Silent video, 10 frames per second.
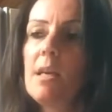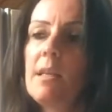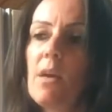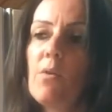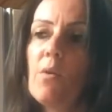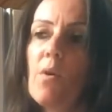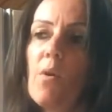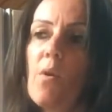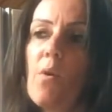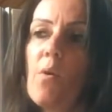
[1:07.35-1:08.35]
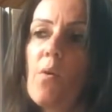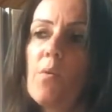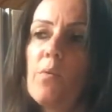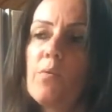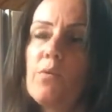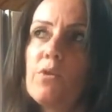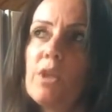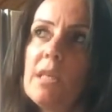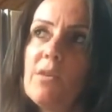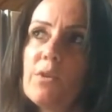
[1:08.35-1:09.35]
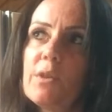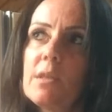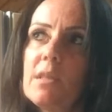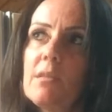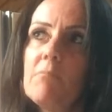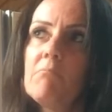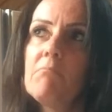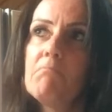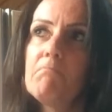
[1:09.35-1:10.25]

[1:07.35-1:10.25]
Now, Jane Austen,